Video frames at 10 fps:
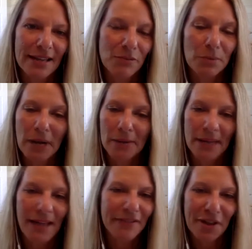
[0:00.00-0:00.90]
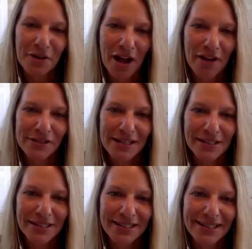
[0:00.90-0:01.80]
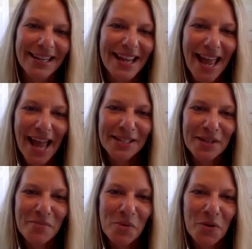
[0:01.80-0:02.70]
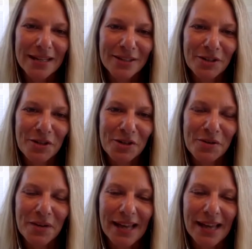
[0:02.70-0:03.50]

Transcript: and we'll probably have another conversation at some point too.